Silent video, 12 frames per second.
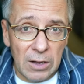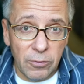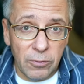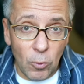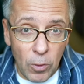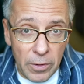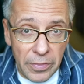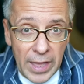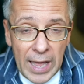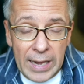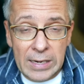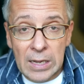for
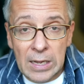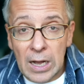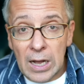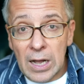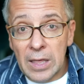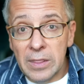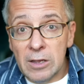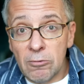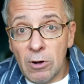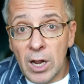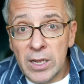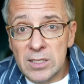that, and the
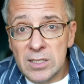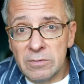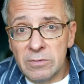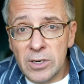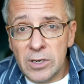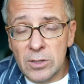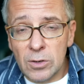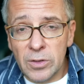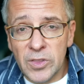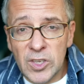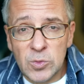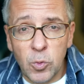Iranians have very little
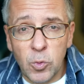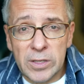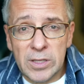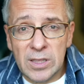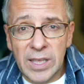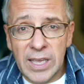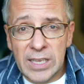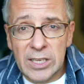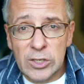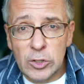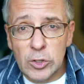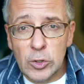at this point that they
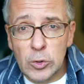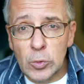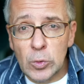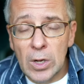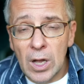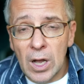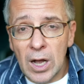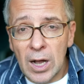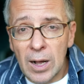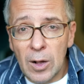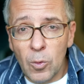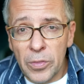can do
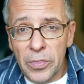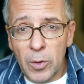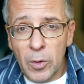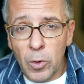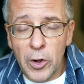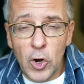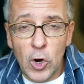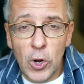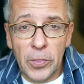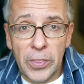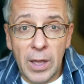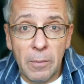that wouldn't
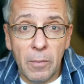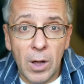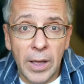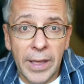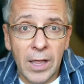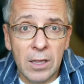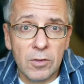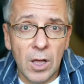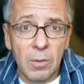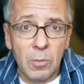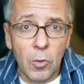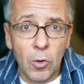hurt them a hell of a
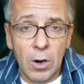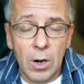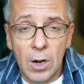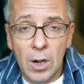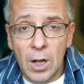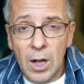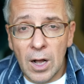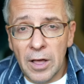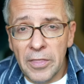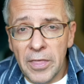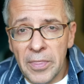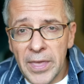lot more
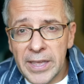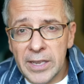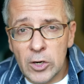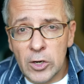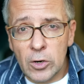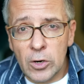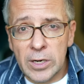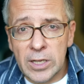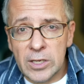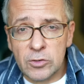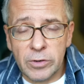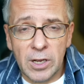than they can hurt
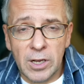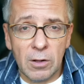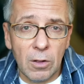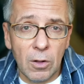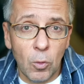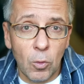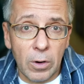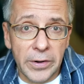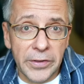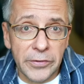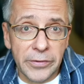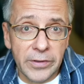Israel
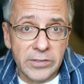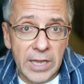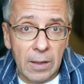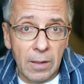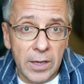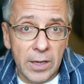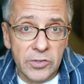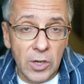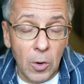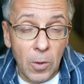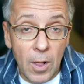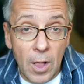or Israel's allies.
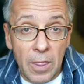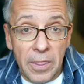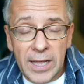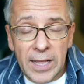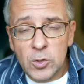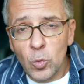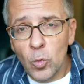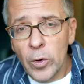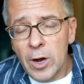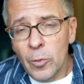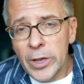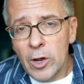So that's
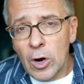where we